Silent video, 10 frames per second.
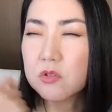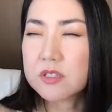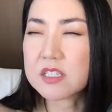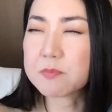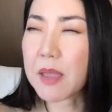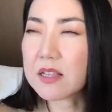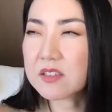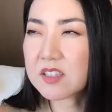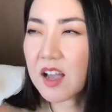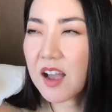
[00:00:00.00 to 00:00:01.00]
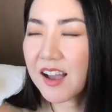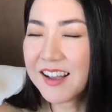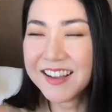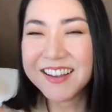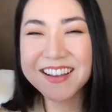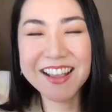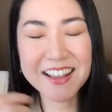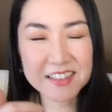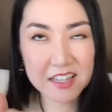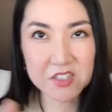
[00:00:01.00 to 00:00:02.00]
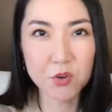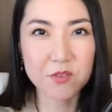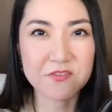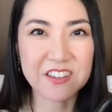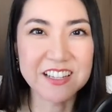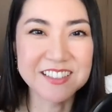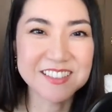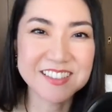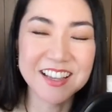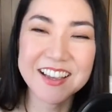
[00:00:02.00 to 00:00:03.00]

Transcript: Dispenza, and that sort of things.